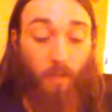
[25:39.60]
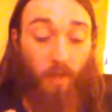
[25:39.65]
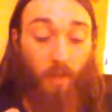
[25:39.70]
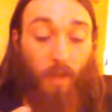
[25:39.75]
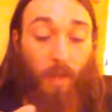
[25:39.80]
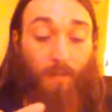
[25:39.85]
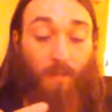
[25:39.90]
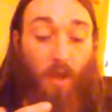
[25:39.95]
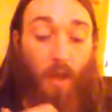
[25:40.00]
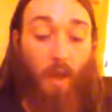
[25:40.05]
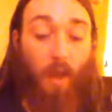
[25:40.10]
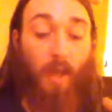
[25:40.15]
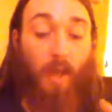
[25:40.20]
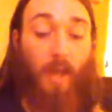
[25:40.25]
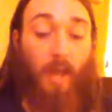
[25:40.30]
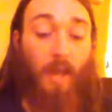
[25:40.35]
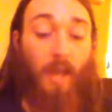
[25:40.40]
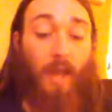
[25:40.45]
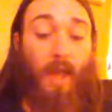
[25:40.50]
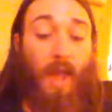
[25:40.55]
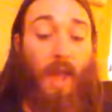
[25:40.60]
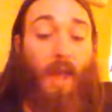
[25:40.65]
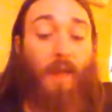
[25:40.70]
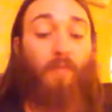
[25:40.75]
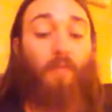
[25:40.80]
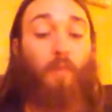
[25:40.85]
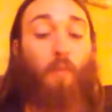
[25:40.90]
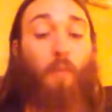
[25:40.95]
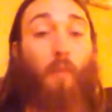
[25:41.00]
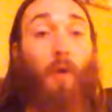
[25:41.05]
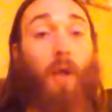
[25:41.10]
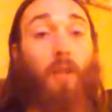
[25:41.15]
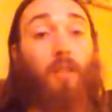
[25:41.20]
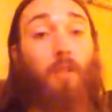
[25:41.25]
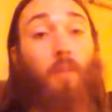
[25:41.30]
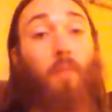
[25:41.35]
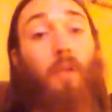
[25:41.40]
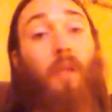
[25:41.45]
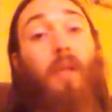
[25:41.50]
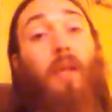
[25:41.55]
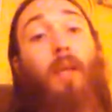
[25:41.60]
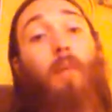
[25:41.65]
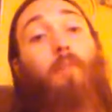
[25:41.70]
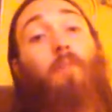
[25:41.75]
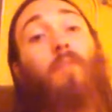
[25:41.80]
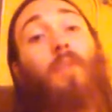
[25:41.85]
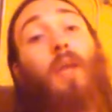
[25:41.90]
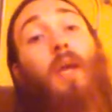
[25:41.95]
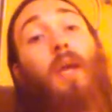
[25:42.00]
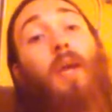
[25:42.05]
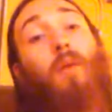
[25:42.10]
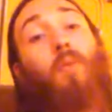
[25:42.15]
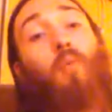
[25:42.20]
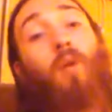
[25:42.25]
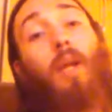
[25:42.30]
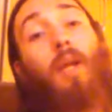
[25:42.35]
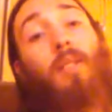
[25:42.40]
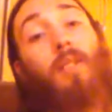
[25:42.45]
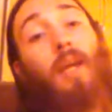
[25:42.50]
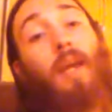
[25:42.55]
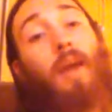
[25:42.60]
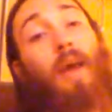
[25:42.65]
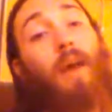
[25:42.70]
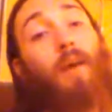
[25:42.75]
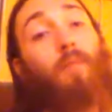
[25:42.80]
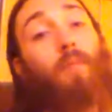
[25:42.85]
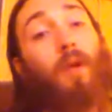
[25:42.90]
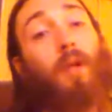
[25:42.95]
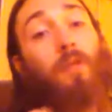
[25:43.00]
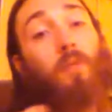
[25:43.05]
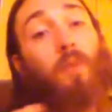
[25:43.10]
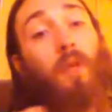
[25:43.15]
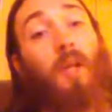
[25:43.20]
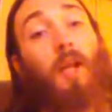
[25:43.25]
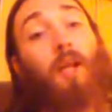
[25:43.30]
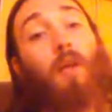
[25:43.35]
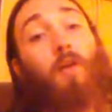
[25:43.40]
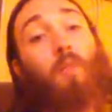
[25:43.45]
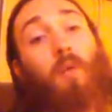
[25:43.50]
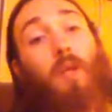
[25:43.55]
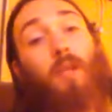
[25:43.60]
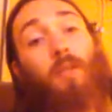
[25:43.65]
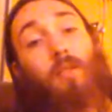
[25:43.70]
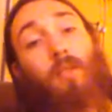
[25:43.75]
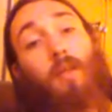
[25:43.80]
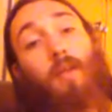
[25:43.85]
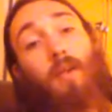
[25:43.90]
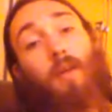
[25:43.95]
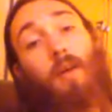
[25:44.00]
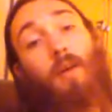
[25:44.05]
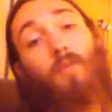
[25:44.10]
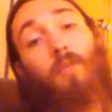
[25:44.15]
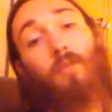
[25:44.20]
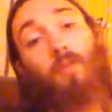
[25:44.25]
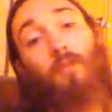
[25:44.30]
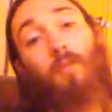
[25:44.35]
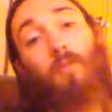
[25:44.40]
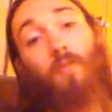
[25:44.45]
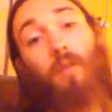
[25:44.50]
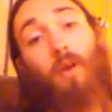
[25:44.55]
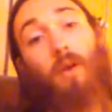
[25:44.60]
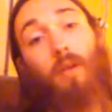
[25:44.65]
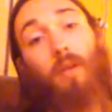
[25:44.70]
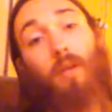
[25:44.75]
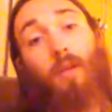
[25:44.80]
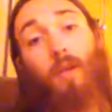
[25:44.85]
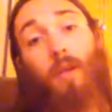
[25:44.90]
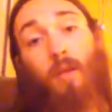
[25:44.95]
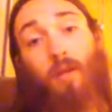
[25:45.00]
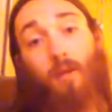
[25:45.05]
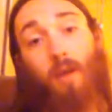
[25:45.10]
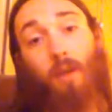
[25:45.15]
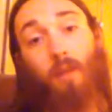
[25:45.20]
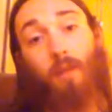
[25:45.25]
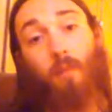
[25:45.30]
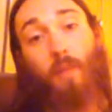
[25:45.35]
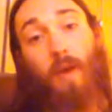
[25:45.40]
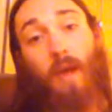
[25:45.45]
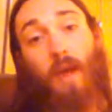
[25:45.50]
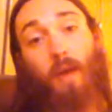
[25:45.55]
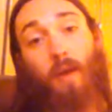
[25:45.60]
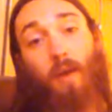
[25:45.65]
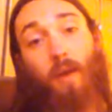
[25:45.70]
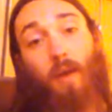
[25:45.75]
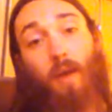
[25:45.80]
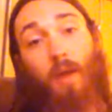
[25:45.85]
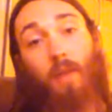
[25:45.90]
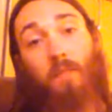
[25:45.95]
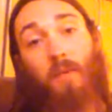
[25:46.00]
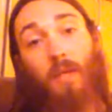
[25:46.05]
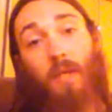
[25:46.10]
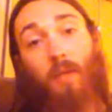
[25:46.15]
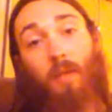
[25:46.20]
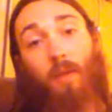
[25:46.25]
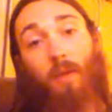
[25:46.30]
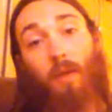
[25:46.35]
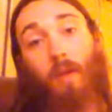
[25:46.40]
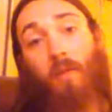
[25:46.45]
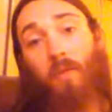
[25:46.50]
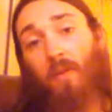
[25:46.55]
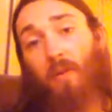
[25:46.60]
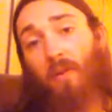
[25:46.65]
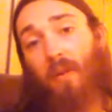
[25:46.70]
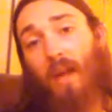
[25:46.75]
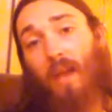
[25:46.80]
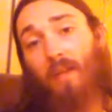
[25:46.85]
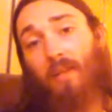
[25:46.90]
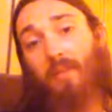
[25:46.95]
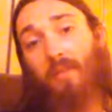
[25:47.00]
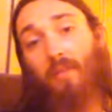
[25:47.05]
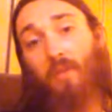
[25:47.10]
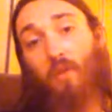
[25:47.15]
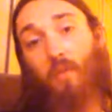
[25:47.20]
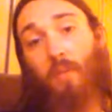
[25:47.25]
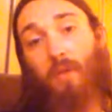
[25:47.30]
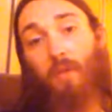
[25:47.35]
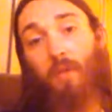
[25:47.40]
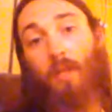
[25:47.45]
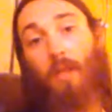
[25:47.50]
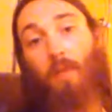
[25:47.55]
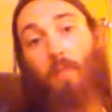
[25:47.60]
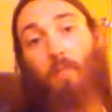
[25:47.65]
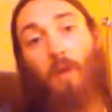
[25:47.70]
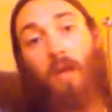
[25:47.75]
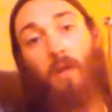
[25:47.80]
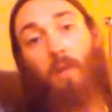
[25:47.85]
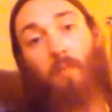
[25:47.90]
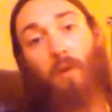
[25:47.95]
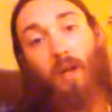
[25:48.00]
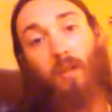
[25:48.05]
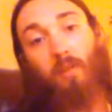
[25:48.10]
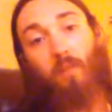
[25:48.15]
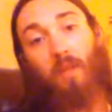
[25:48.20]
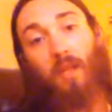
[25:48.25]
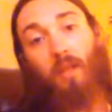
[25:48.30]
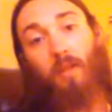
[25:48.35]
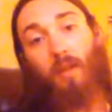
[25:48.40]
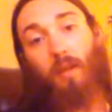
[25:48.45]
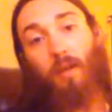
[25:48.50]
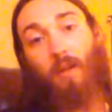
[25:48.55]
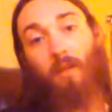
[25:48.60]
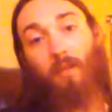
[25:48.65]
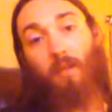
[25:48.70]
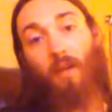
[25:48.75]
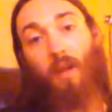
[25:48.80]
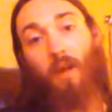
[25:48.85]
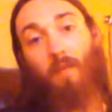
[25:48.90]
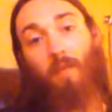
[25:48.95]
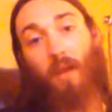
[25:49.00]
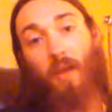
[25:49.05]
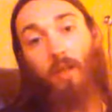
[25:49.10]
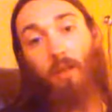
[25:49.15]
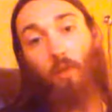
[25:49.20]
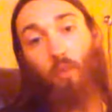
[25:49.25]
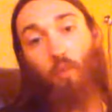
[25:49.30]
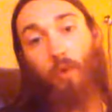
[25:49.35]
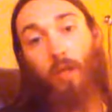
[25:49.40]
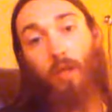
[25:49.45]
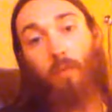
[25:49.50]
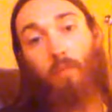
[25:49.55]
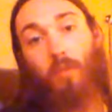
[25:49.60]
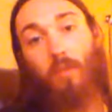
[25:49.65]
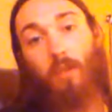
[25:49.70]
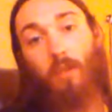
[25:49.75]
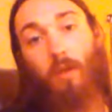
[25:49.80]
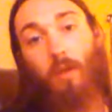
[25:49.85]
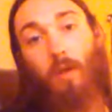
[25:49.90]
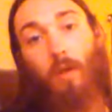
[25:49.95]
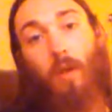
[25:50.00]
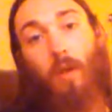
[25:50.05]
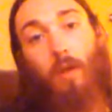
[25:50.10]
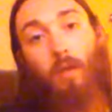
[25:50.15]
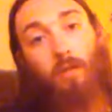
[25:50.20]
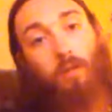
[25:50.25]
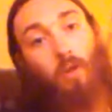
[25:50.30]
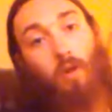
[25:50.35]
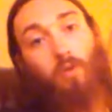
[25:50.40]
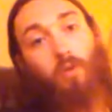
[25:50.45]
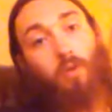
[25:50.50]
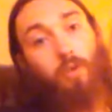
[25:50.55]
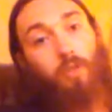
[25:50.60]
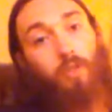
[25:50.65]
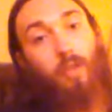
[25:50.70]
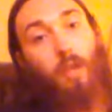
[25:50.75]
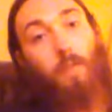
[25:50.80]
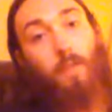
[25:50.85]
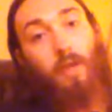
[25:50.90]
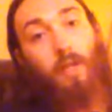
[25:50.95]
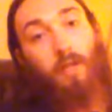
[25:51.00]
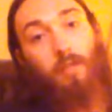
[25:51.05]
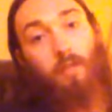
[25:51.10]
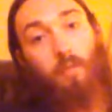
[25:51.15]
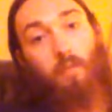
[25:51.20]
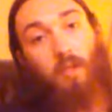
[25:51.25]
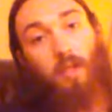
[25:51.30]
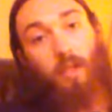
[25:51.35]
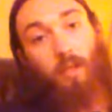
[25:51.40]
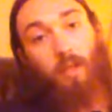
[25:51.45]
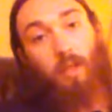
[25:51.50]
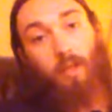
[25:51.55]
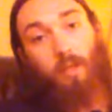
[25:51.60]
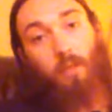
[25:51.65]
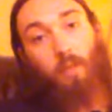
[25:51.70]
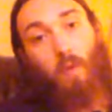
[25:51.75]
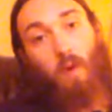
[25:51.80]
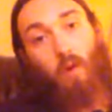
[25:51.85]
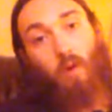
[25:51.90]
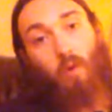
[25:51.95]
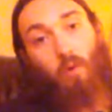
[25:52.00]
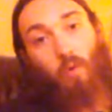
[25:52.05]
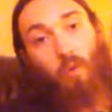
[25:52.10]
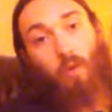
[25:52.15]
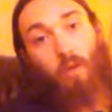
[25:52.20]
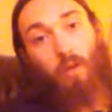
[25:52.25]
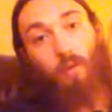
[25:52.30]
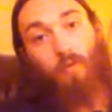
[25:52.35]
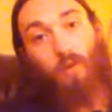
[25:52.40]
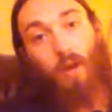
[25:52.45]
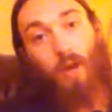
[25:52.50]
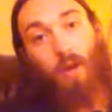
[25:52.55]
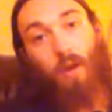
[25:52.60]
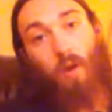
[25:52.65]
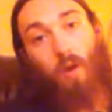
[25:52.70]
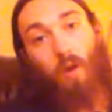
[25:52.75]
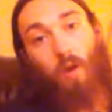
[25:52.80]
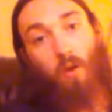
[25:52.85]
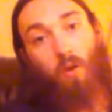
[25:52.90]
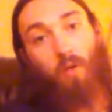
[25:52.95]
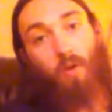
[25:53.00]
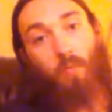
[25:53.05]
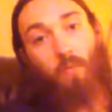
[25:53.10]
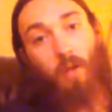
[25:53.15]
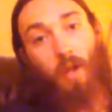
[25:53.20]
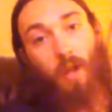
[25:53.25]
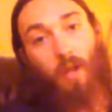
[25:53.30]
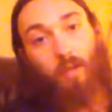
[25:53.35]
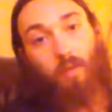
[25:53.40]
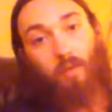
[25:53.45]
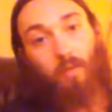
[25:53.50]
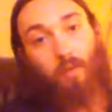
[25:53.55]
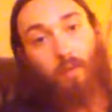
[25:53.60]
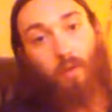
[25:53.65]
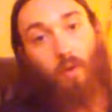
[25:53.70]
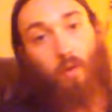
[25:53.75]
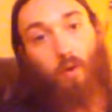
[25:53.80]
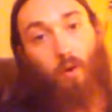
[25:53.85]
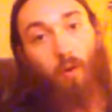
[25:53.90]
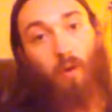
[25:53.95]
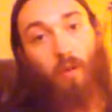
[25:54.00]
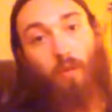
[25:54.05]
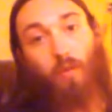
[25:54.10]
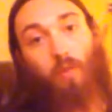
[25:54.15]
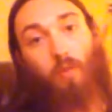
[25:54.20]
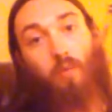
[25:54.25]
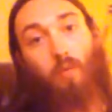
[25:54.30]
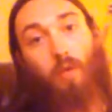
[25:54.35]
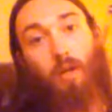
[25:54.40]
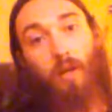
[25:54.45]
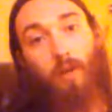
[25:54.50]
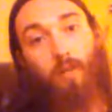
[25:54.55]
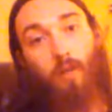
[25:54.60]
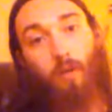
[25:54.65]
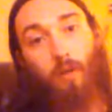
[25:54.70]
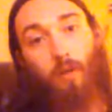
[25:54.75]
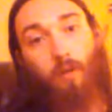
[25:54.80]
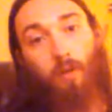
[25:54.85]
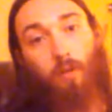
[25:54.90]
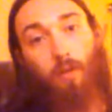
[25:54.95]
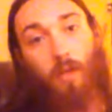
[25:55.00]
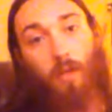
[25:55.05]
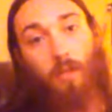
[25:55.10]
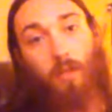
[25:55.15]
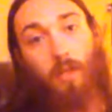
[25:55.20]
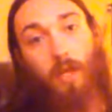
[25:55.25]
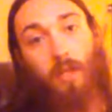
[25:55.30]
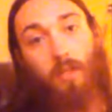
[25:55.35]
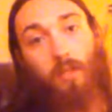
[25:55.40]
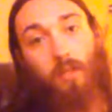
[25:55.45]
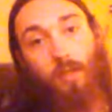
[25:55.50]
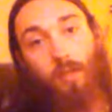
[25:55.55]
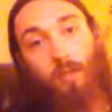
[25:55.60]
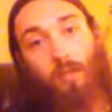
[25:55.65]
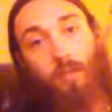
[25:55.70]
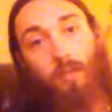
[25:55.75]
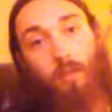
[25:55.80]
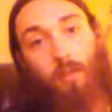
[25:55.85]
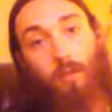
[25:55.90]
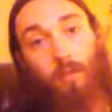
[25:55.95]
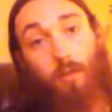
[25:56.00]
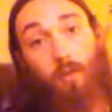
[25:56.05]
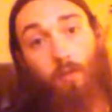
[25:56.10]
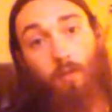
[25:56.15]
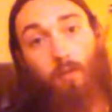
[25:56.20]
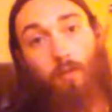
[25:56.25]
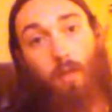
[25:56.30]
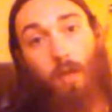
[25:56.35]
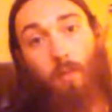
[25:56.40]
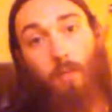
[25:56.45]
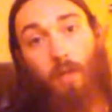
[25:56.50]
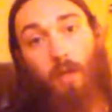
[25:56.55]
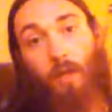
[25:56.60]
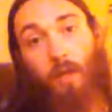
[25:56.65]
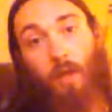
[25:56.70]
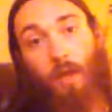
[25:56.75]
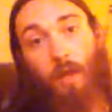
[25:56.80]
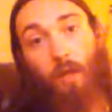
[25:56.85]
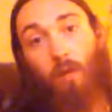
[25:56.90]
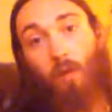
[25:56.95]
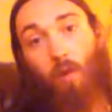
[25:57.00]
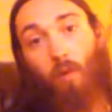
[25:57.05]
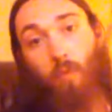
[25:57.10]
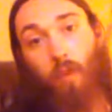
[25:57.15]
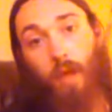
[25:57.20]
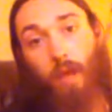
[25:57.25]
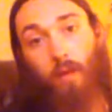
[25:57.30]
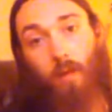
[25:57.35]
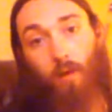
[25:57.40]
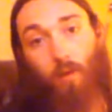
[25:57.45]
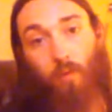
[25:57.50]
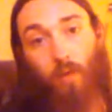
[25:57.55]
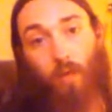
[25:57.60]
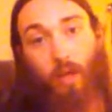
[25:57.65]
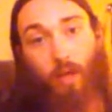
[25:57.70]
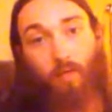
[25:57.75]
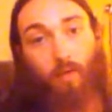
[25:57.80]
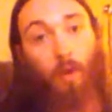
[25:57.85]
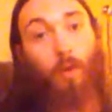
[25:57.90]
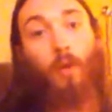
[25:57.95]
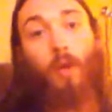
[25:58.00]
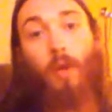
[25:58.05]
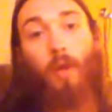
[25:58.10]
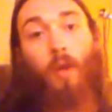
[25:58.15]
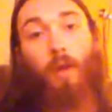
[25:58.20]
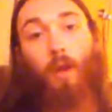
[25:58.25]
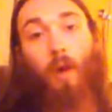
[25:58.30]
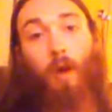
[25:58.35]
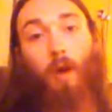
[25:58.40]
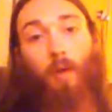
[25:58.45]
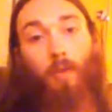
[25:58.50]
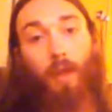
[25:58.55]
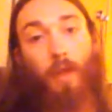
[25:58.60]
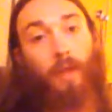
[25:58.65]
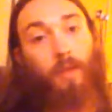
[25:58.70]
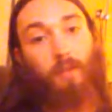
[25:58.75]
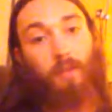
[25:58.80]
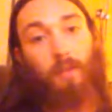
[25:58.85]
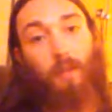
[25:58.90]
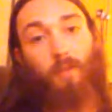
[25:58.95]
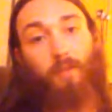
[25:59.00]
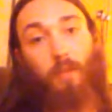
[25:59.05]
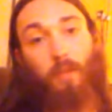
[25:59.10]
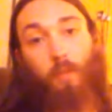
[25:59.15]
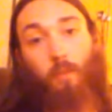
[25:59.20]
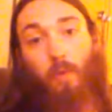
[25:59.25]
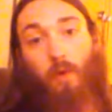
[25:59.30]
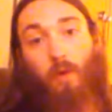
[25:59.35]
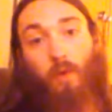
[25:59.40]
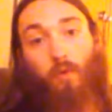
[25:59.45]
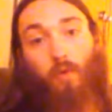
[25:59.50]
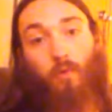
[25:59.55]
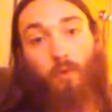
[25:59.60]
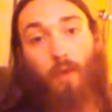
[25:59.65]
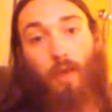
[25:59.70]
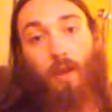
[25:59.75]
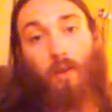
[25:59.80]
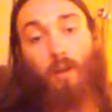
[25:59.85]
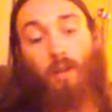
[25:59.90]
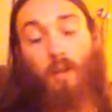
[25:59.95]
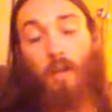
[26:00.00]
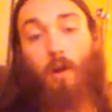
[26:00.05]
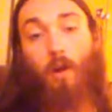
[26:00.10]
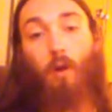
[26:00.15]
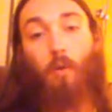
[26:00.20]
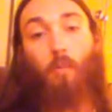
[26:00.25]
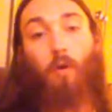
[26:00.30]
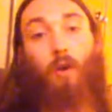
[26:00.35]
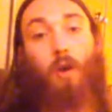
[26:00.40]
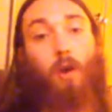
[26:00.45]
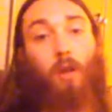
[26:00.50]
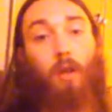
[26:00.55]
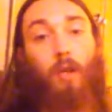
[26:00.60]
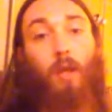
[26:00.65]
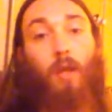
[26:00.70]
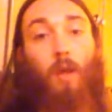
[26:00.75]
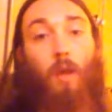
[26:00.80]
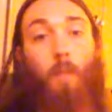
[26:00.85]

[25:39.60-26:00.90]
They've got a half breastplate, and when I say a half breastplate, I don't mean it covers the front and not the back. I mean, they're kind of stupid. They've made a breastplate that cuts off at the ribs, so their stomach is completely exposed, where you've got all them nice organs or whatever, your intestines and your stomach and gallbladder and whatever, all that's left exposed without any armor on it.